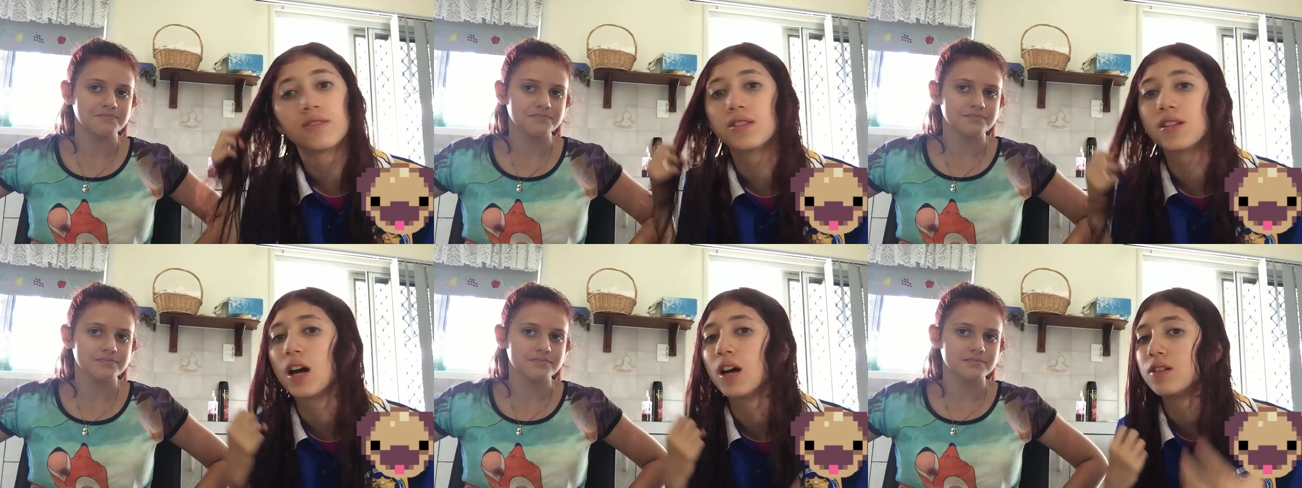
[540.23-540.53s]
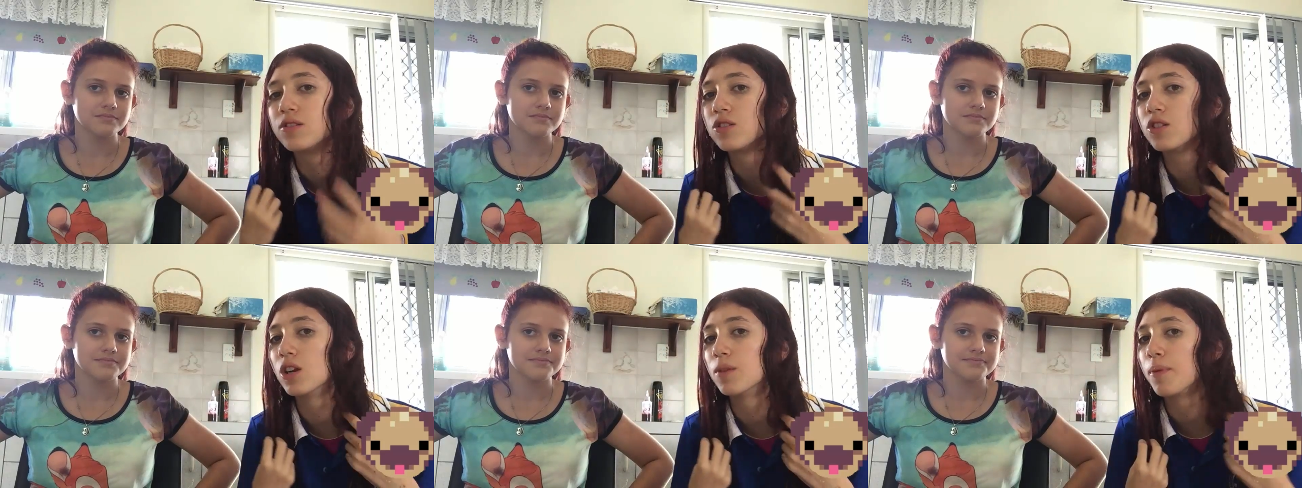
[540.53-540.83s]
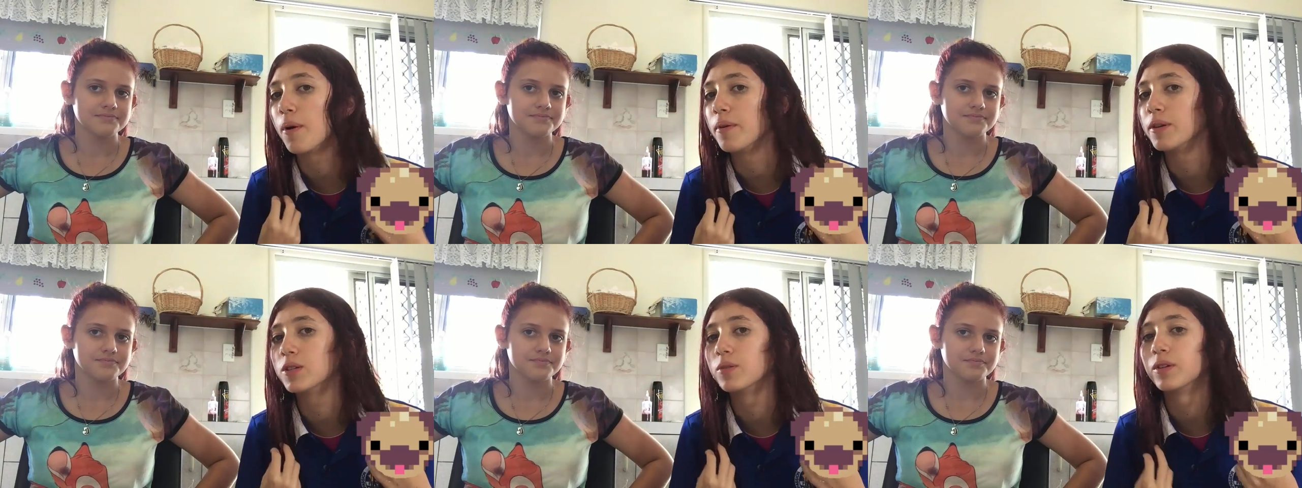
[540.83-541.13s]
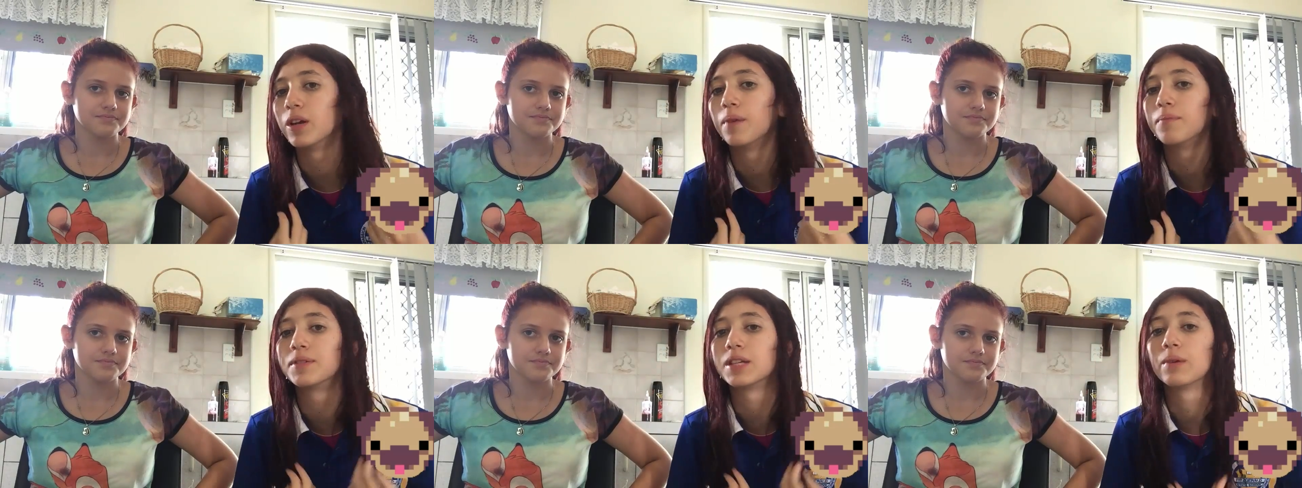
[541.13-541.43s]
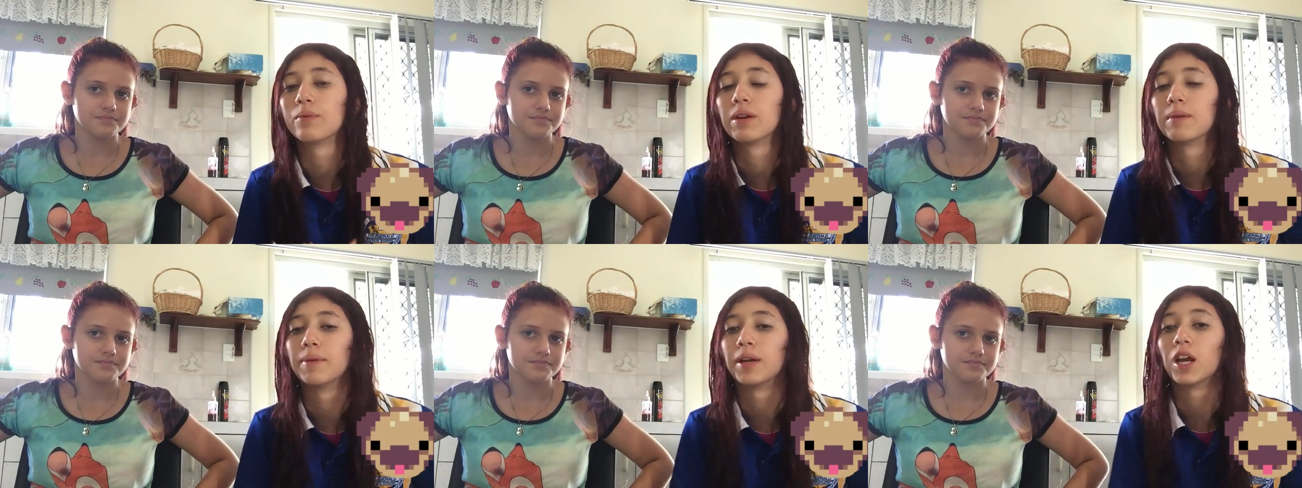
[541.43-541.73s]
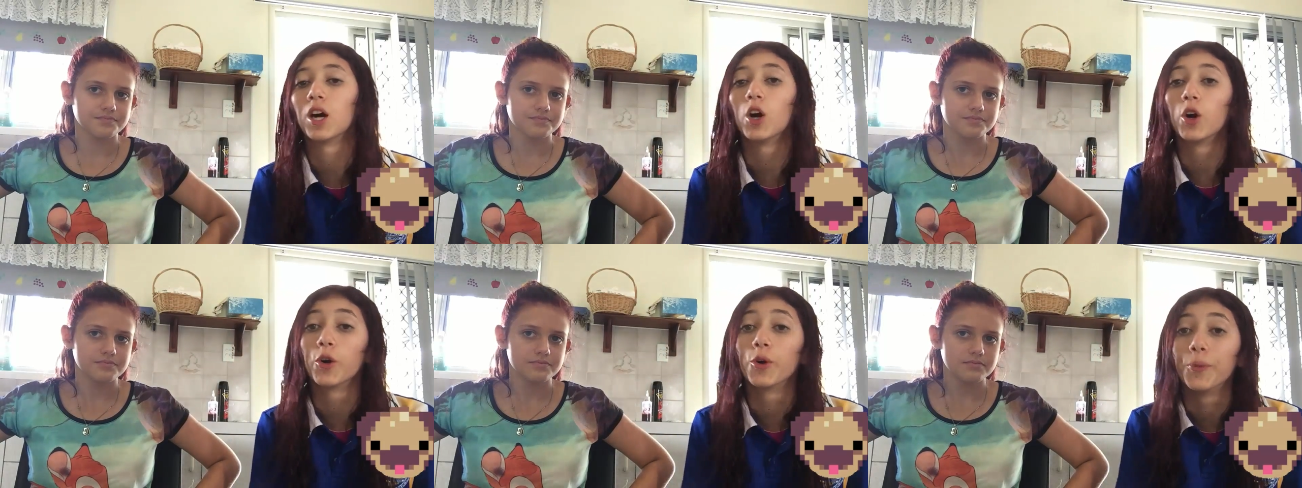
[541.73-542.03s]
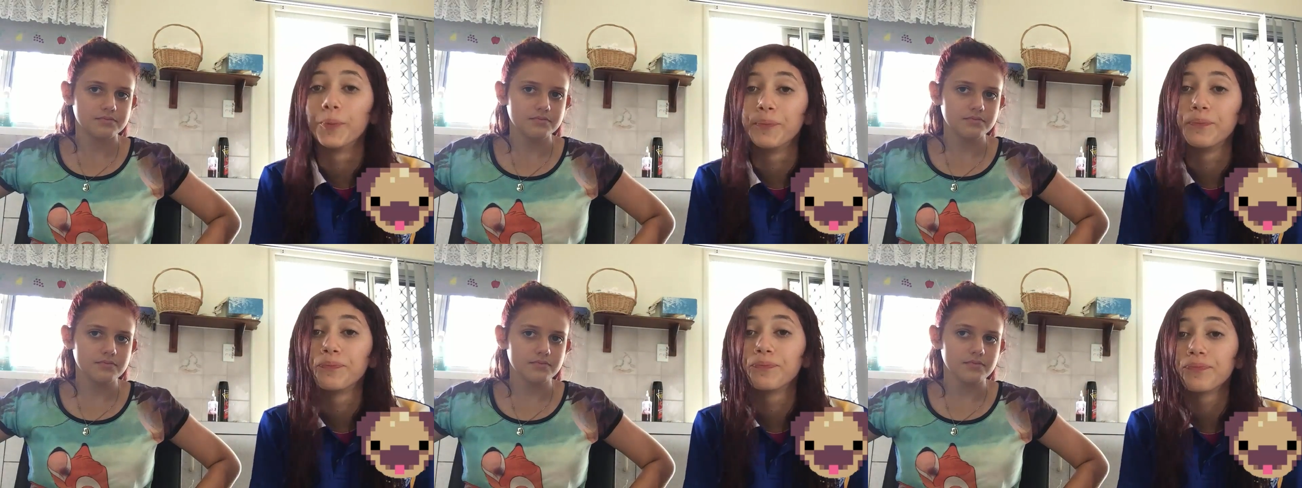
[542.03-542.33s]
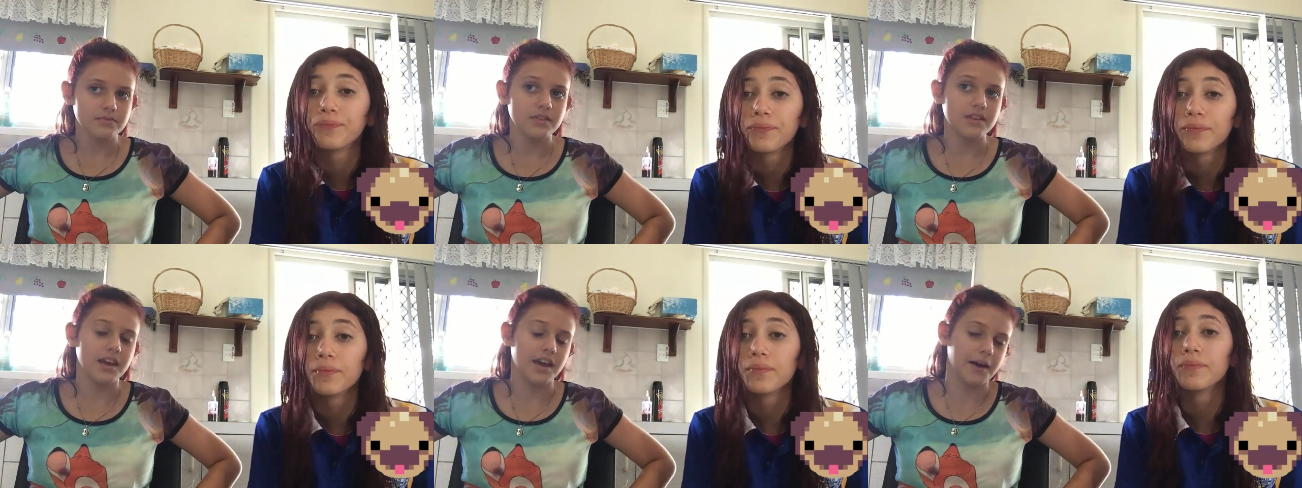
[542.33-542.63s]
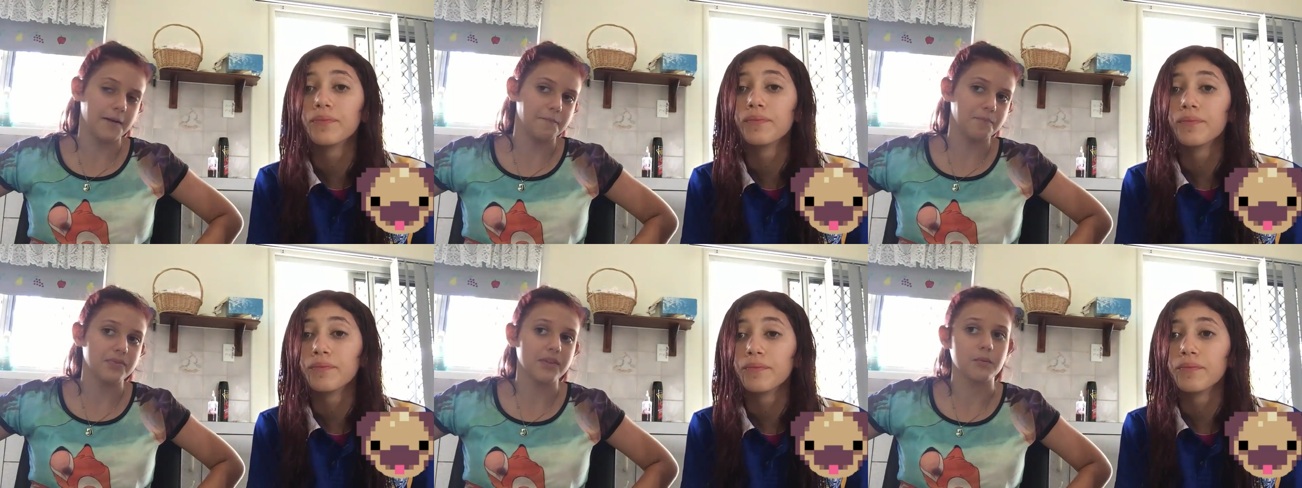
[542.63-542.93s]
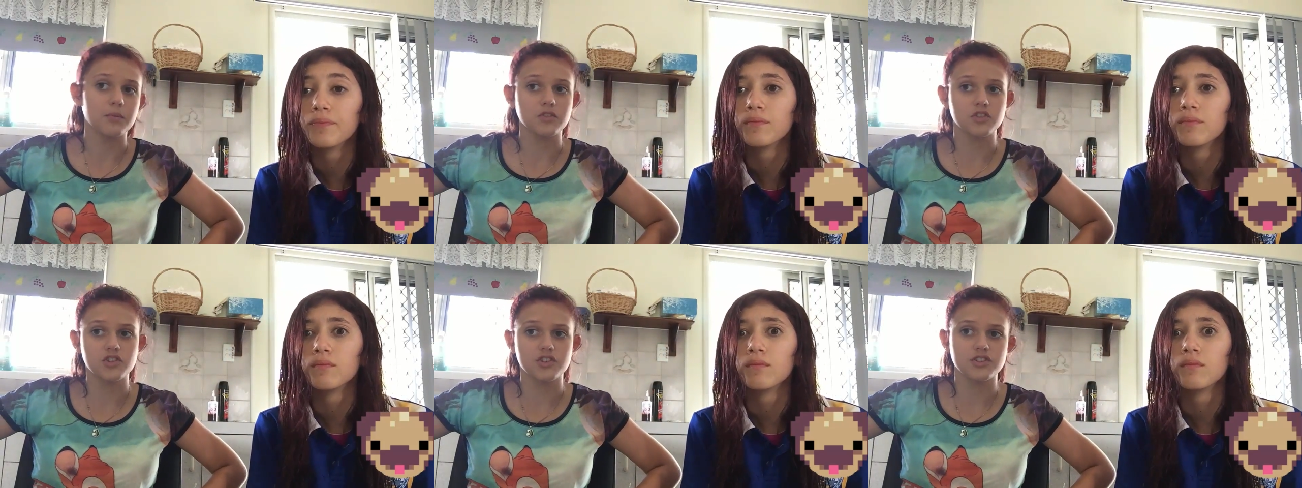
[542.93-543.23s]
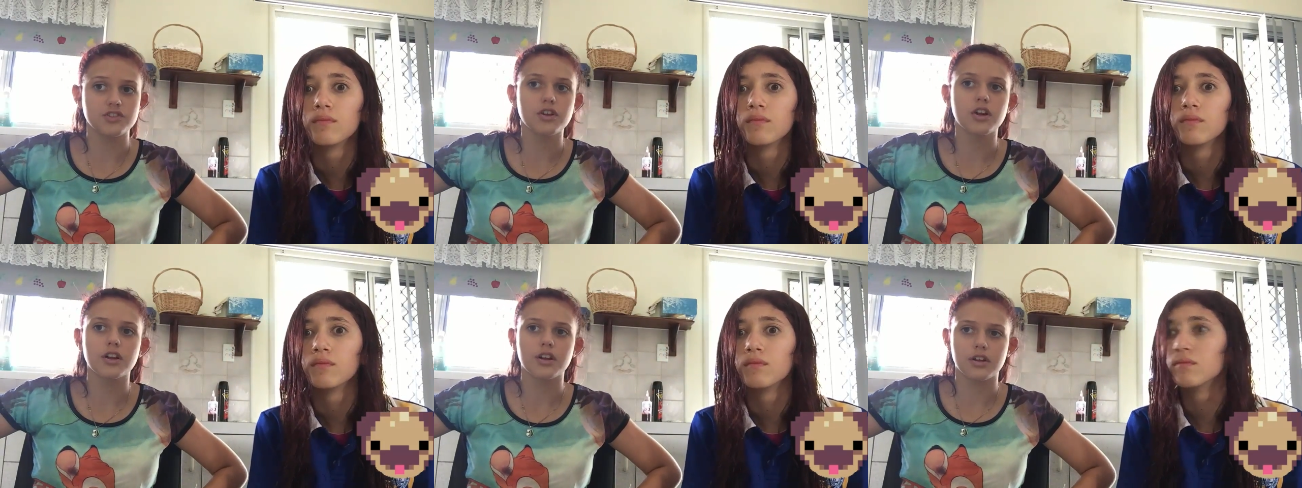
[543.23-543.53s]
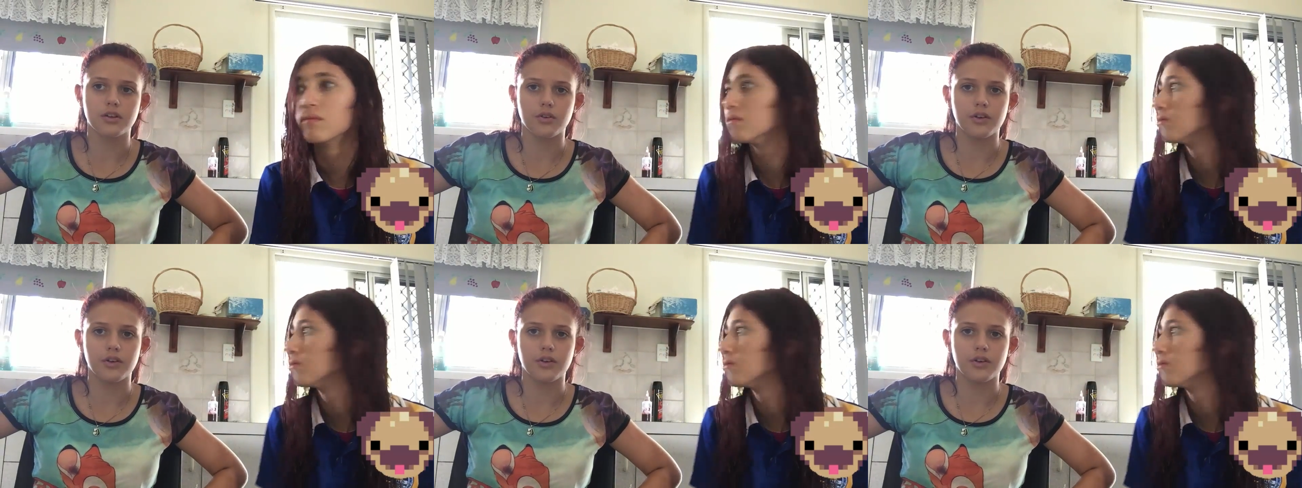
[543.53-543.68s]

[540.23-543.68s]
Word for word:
Speaker 1: start soon. I'll probably do an update when I'm at home. Yeah, I mean, she's not